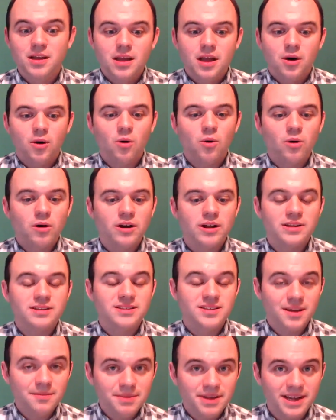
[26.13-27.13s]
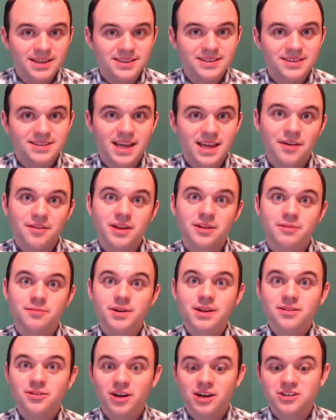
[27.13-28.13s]
or in some cases, how they
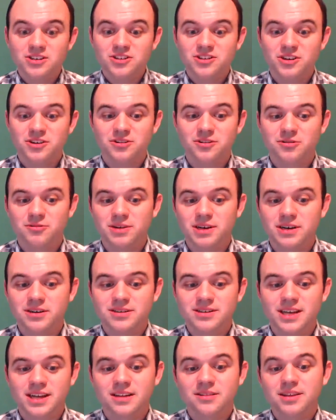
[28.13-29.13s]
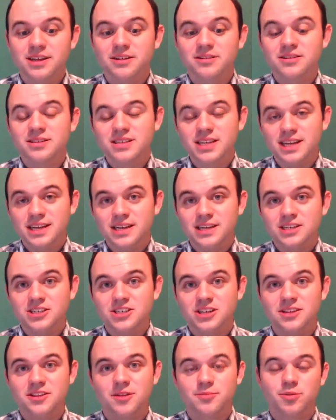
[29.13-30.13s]
relaunched their careers at a later stage
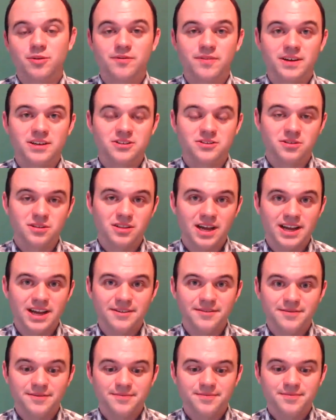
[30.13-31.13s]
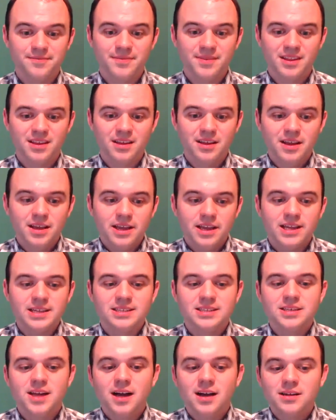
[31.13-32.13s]
in their professional life. It's
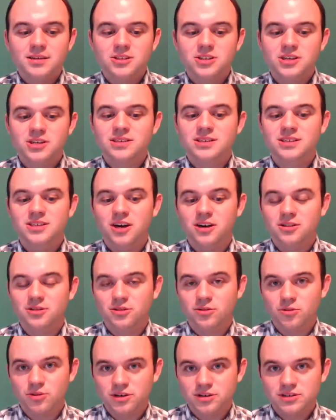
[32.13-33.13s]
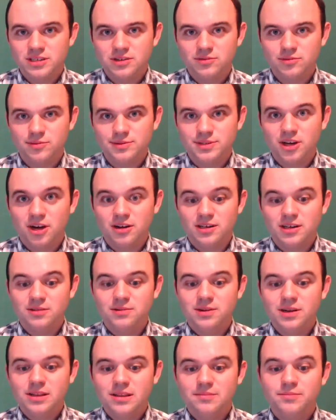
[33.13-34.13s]
not just young lawyers that we'll be talking
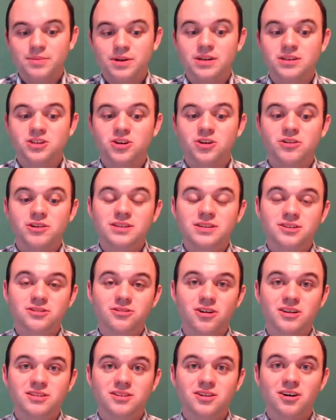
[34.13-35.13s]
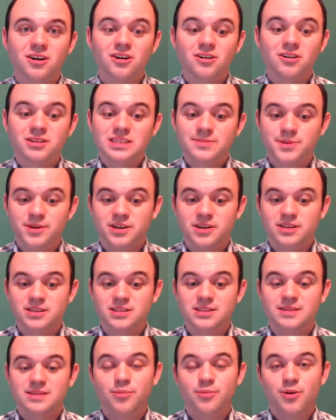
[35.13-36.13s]
with, but attorneys across all experience
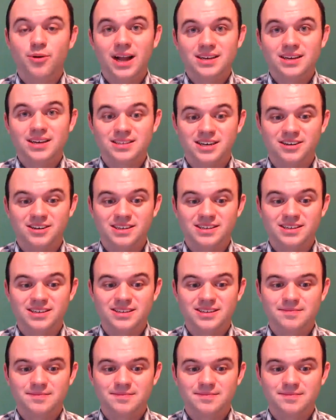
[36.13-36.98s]
and practice areas.